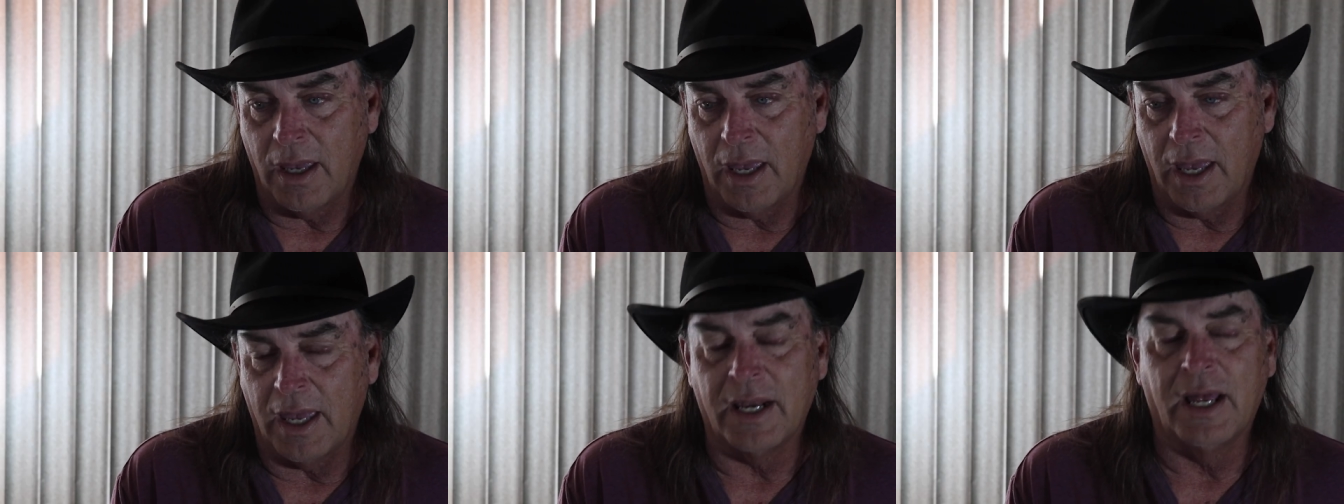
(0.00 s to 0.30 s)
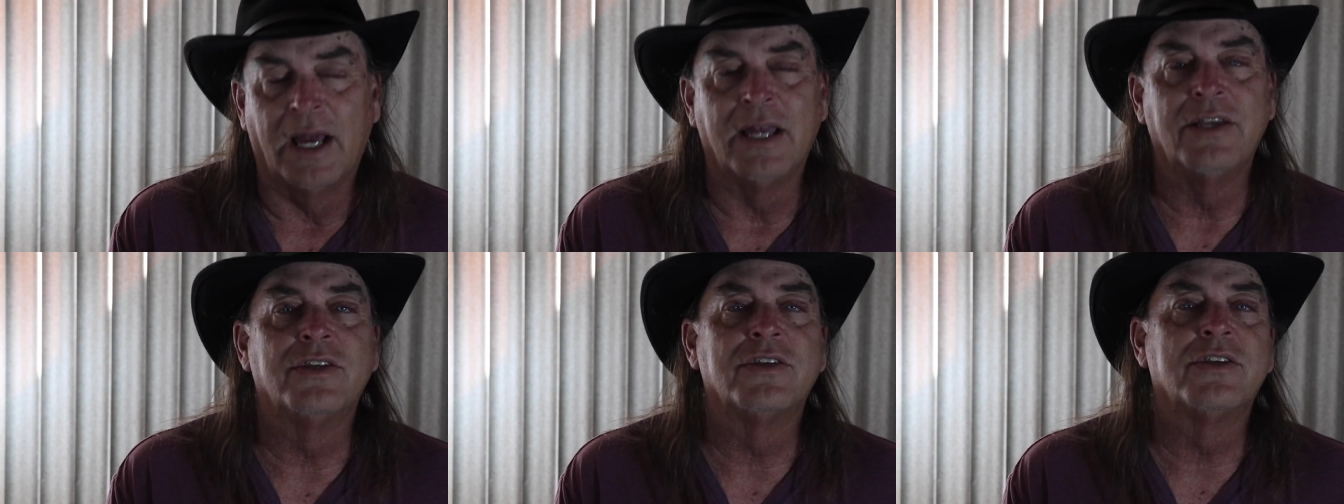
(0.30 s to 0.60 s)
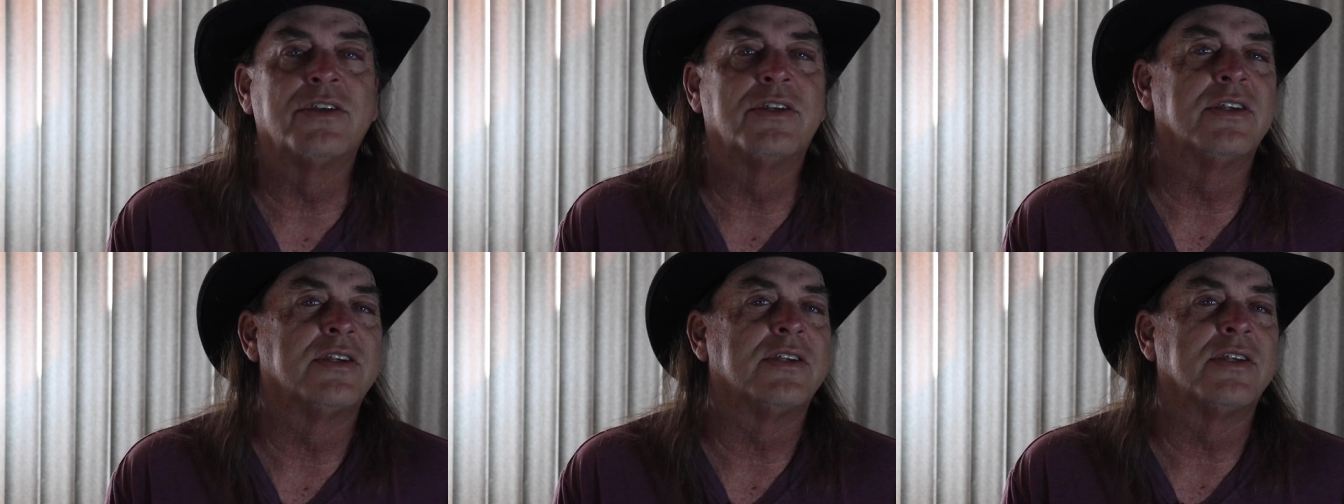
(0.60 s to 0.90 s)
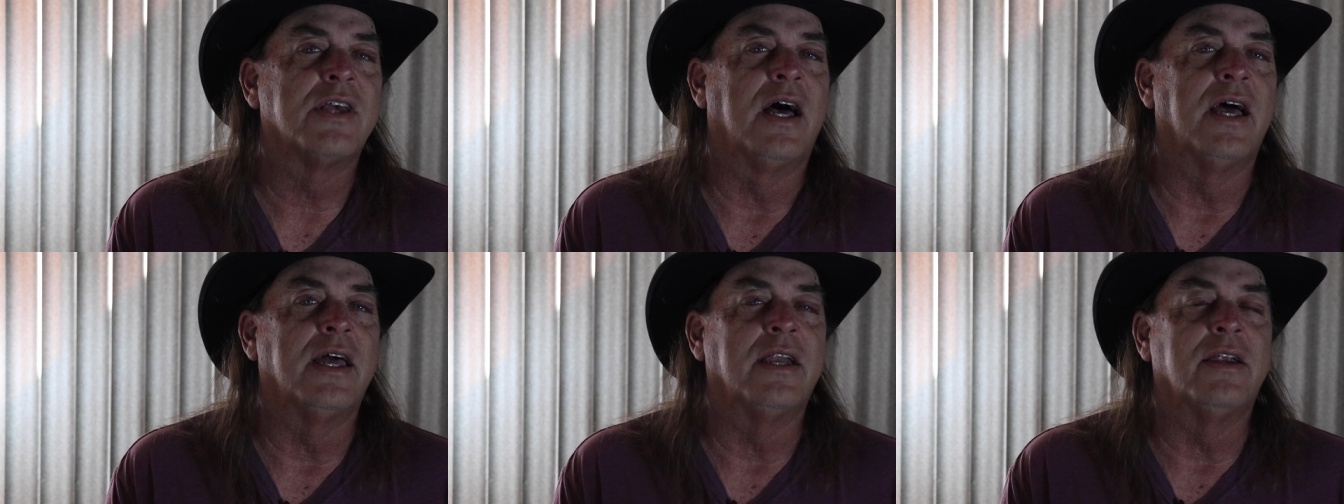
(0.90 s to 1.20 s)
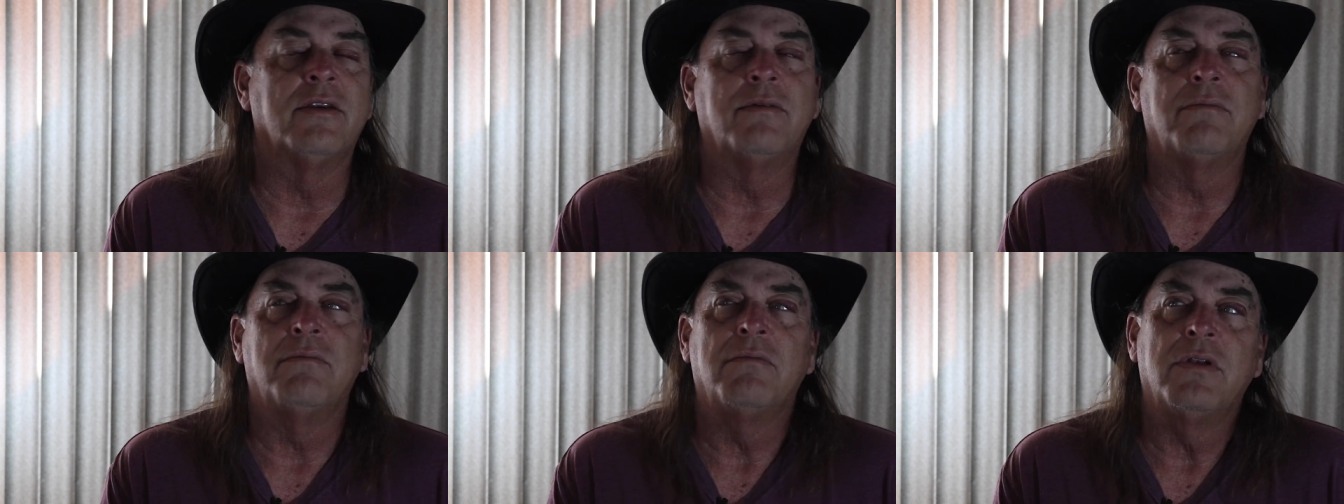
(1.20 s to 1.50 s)
And I just
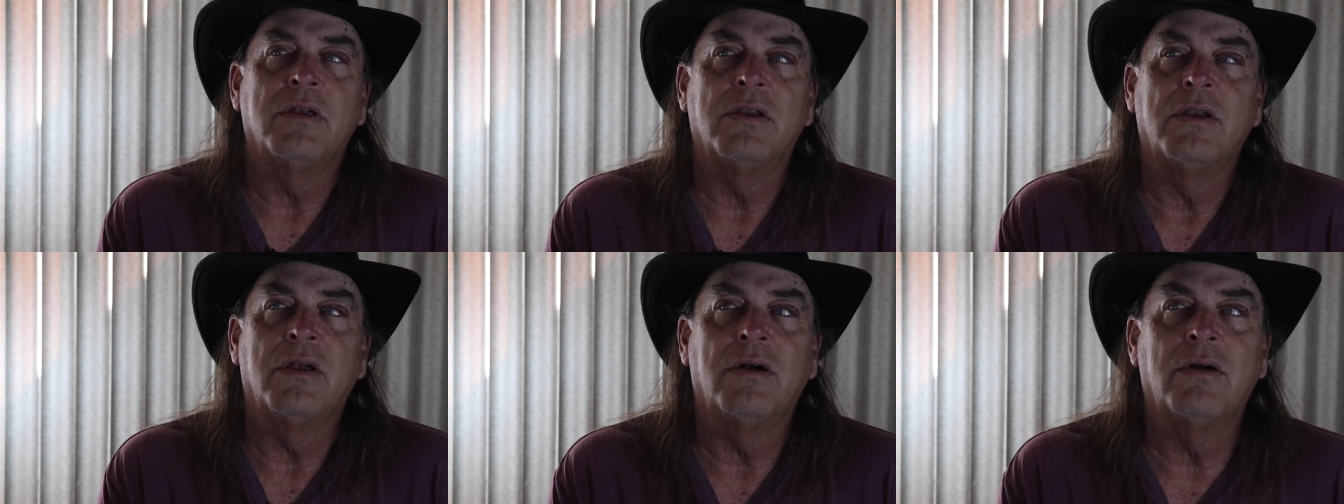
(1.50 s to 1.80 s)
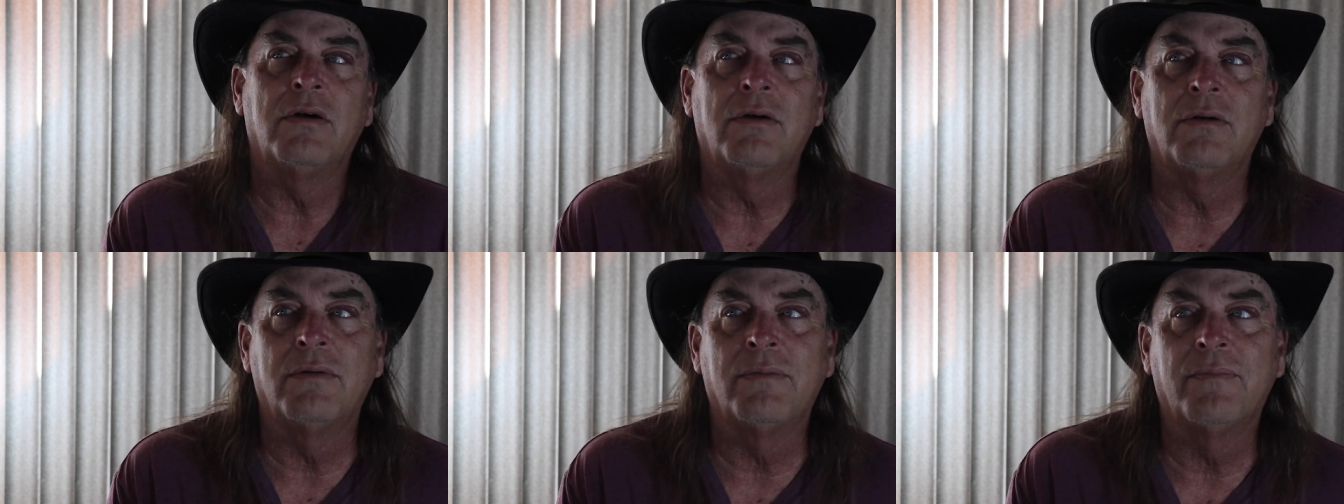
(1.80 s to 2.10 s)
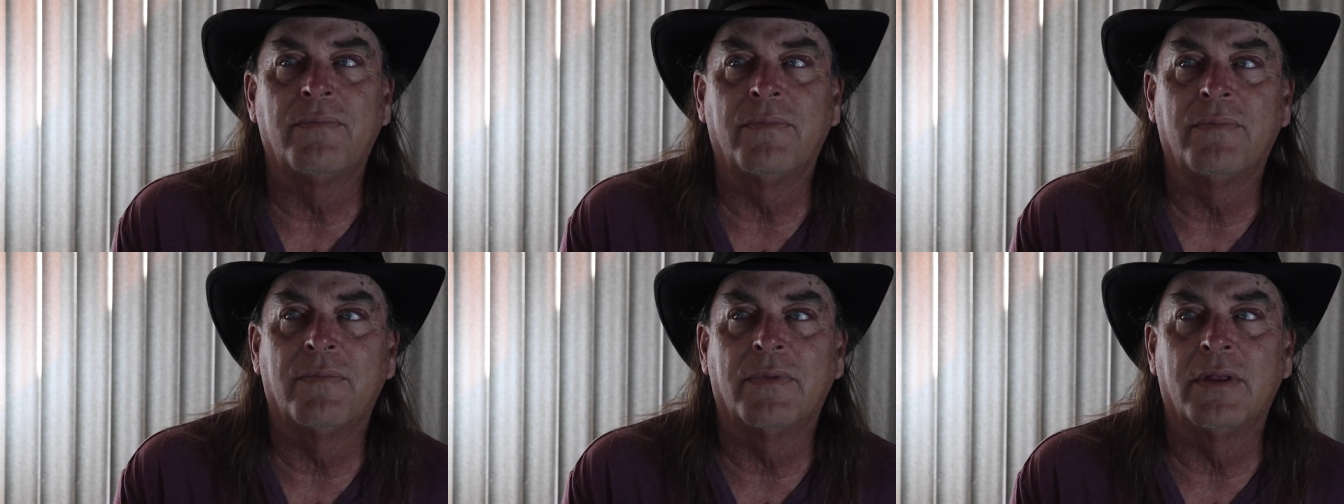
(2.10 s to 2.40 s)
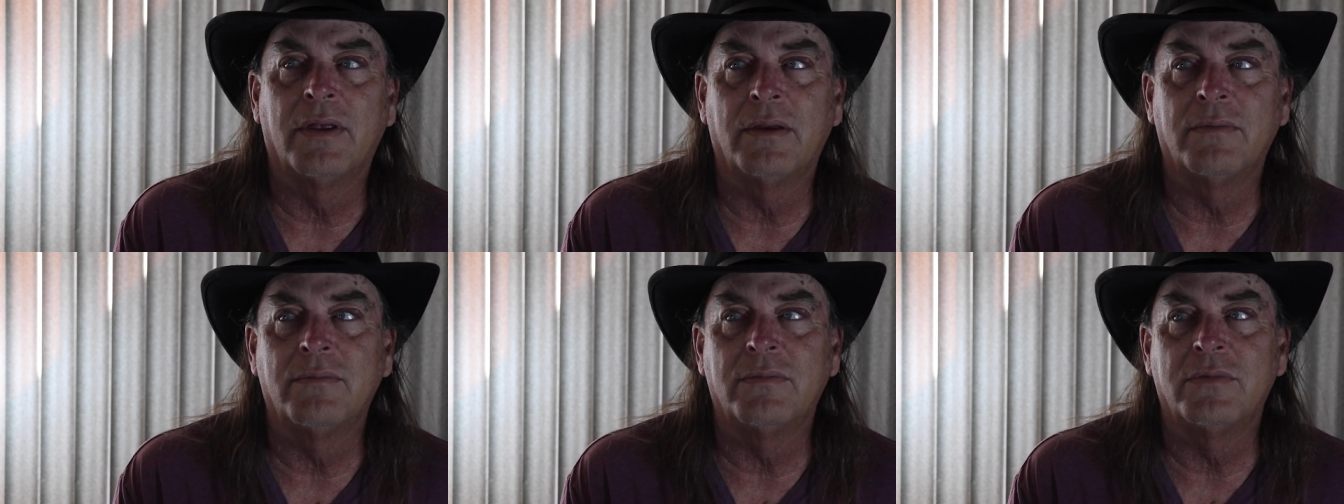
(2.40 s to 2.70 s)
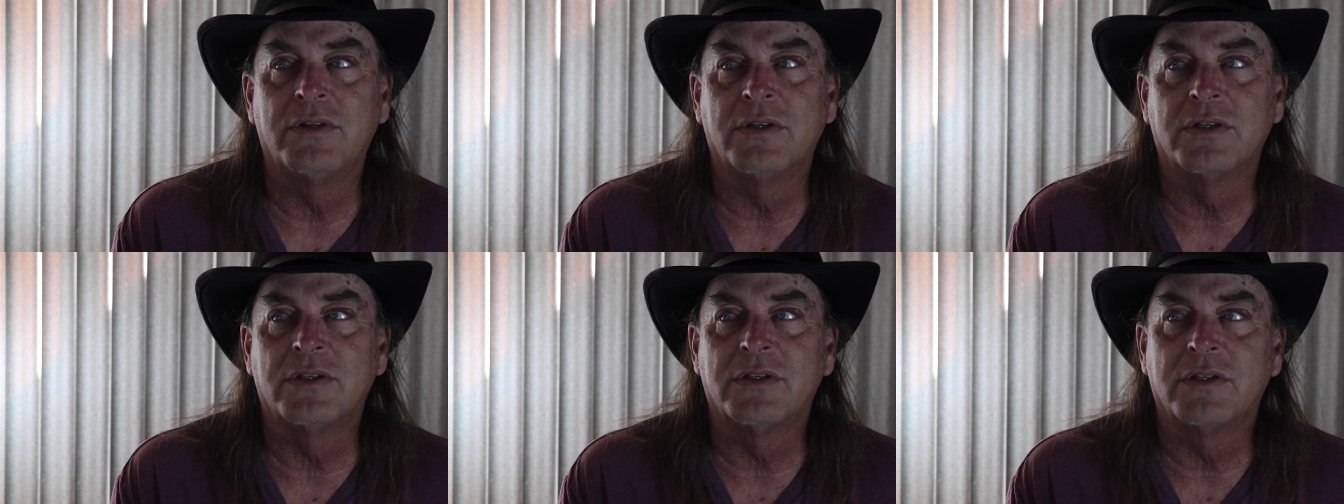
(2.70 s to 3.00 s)
decided,
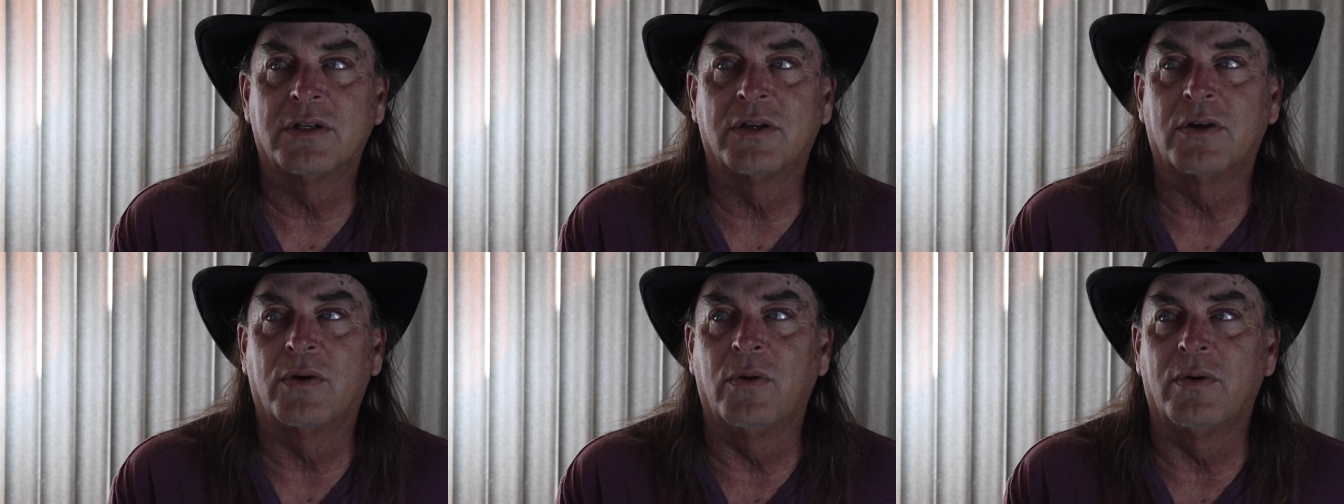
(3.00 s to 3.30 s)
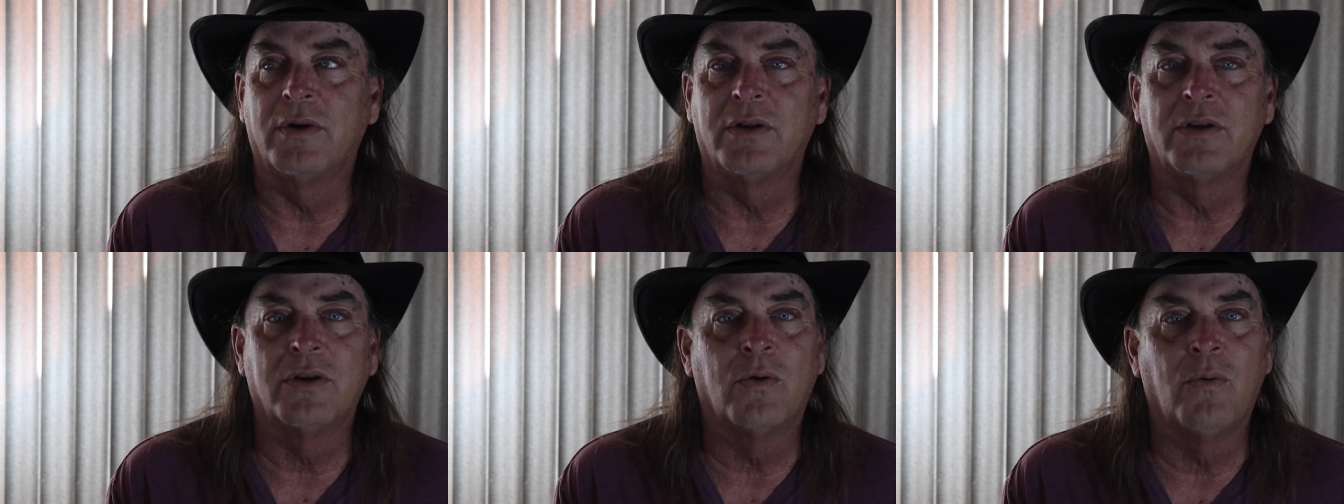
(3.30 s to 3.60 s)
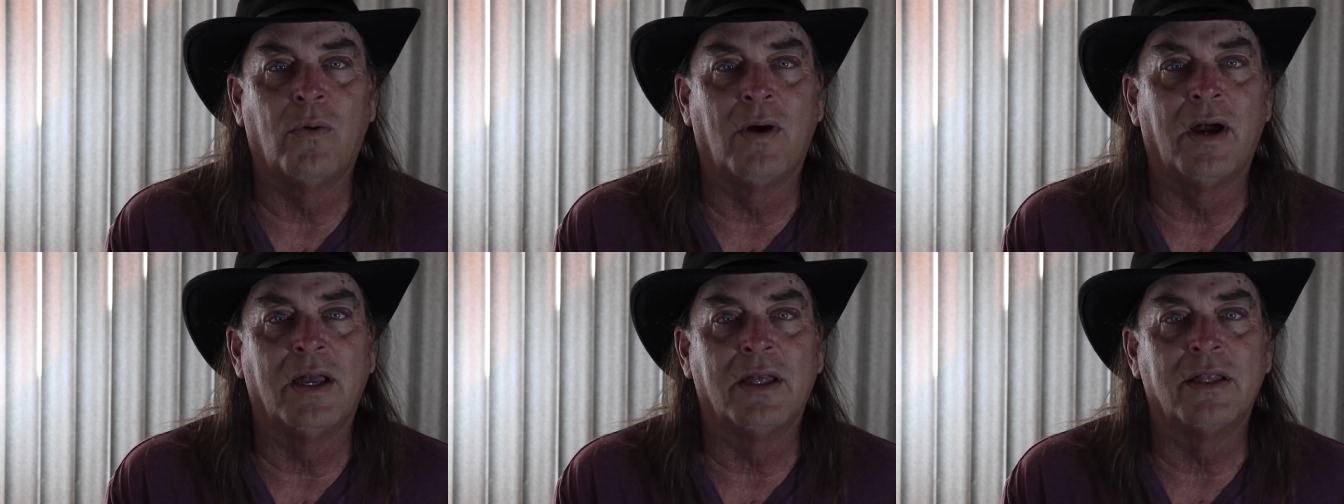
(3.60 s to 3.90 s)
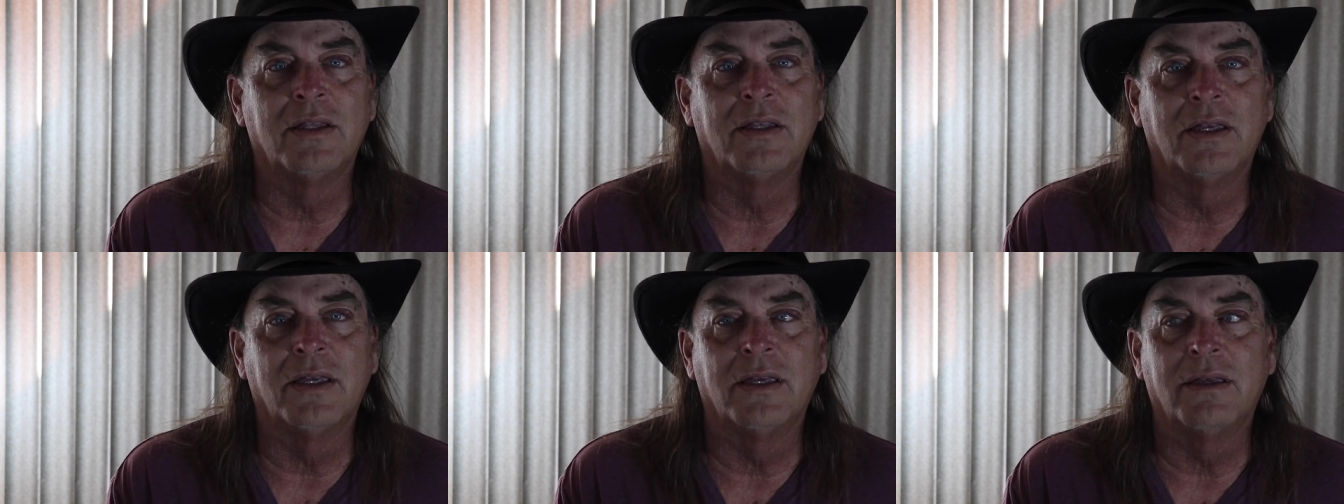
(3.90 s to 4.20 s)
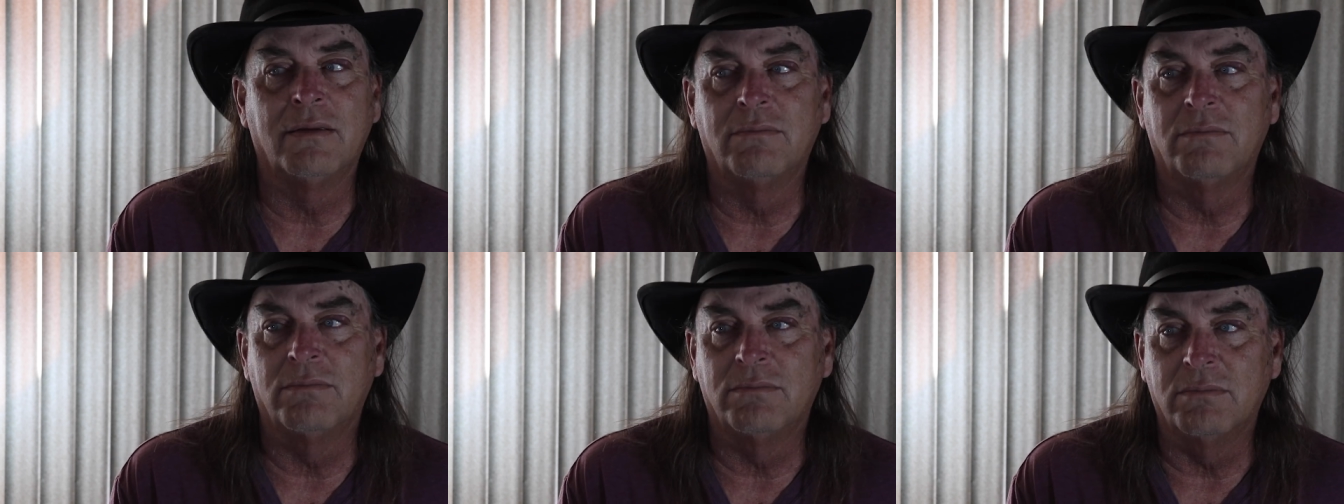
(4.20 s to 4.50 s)
I'm just going to quietly